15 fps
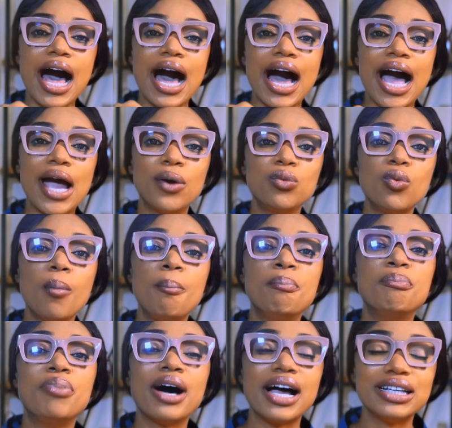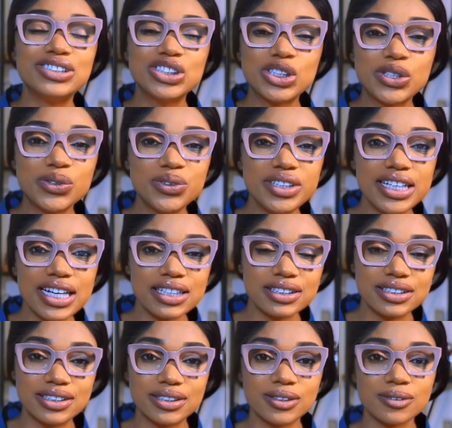I will batch create.